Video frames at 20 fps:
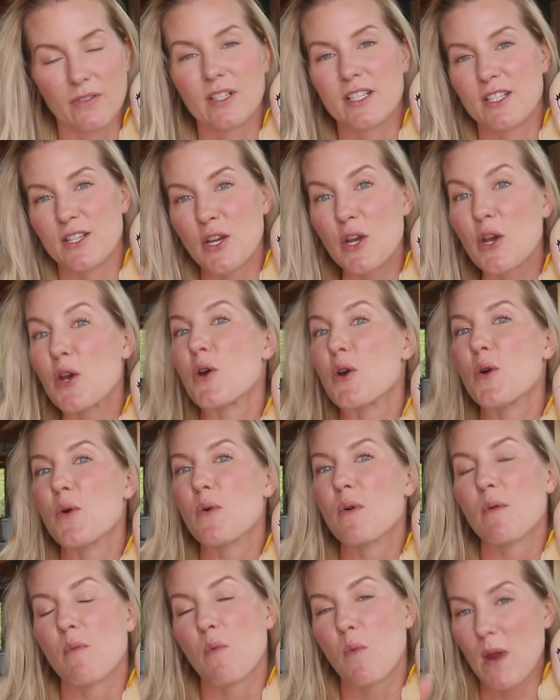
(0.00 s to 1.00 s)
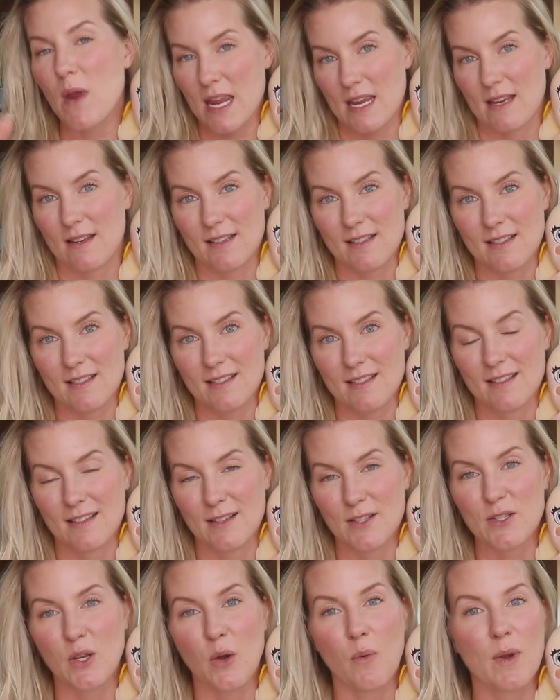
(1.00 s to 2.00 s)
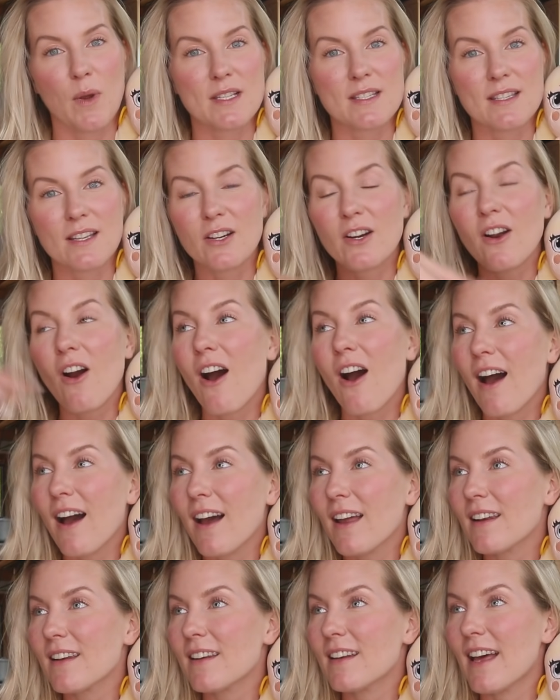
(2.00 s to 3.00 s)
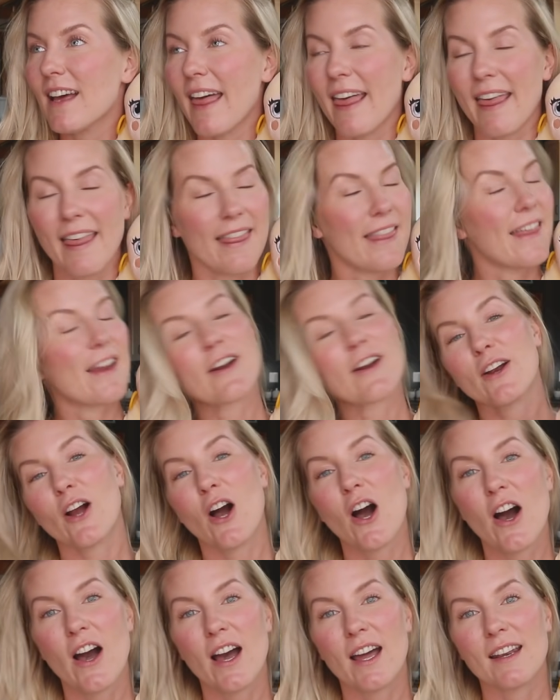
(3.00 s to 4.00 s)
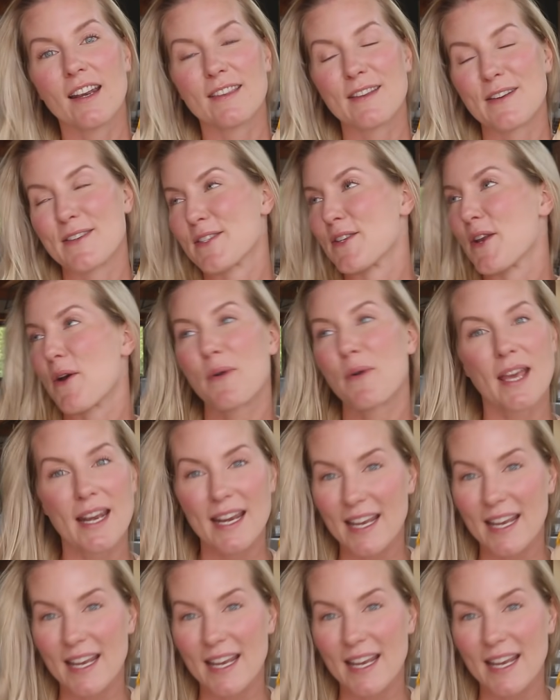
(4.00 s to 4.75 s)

for two weeks. So once they're gone, they're gone. There's no